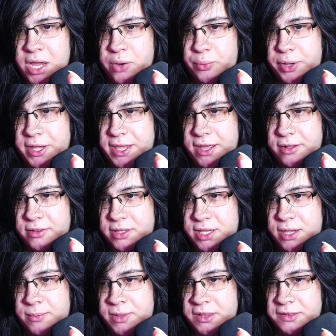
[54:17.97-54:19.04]
We kill
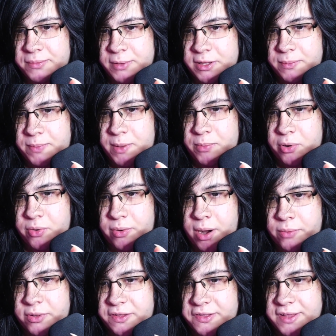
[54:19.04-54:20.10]
demons, but the people
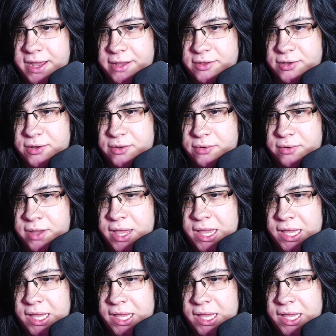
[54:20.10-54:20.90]
around us die too.